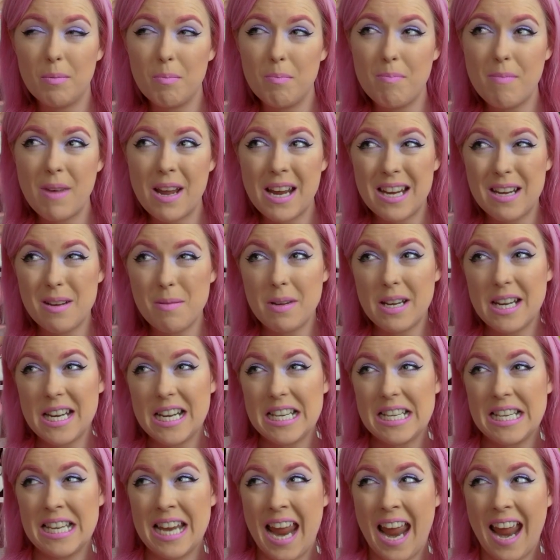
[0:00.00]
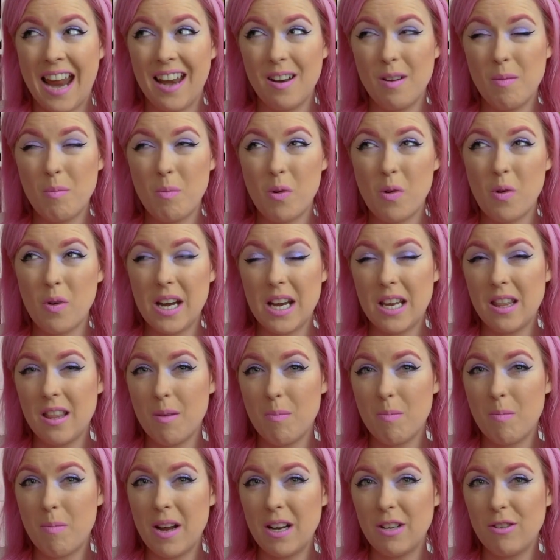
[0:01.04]
maybe 10 more in
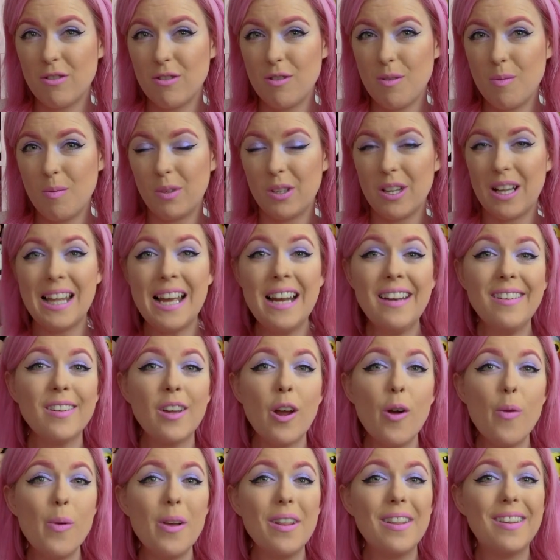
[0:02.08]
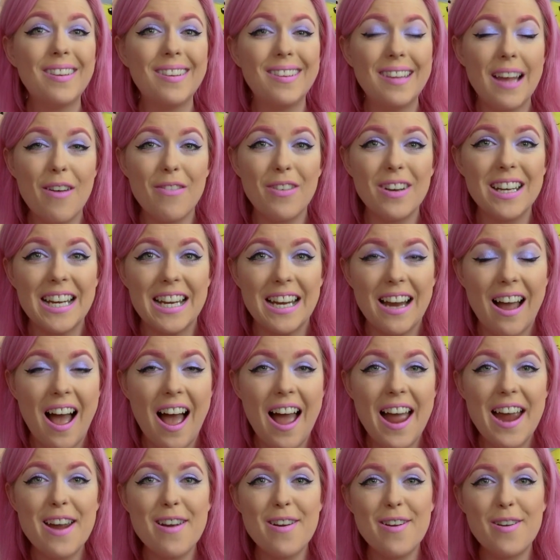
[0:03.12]
the bedroom. So let's go with 70.
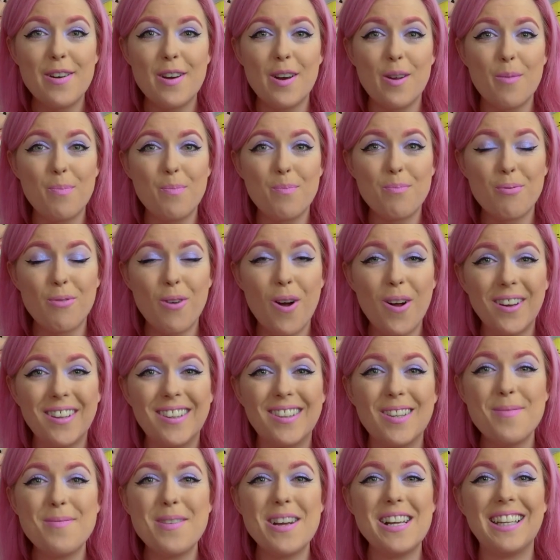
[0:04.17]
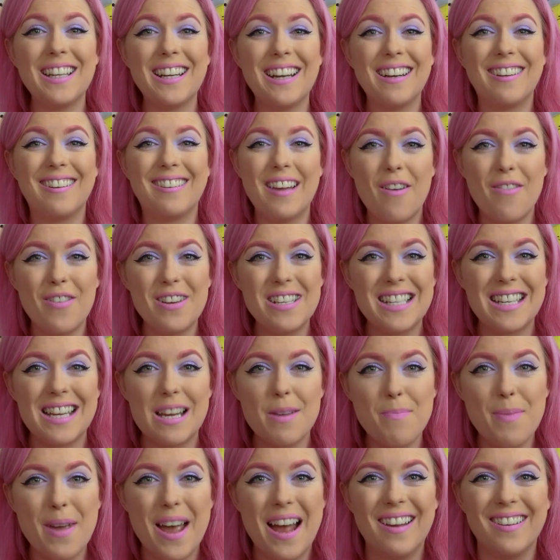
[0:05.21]
I own approximately
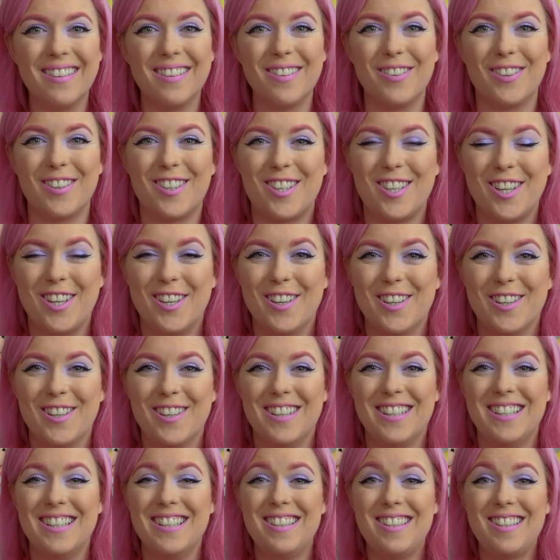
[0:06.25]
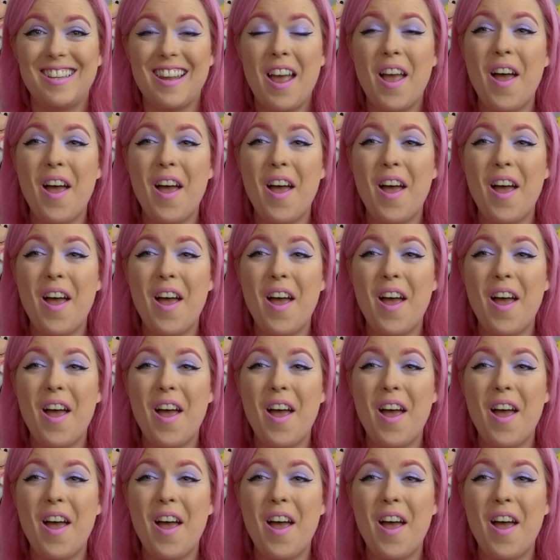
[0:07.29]
70 pairs of shoes.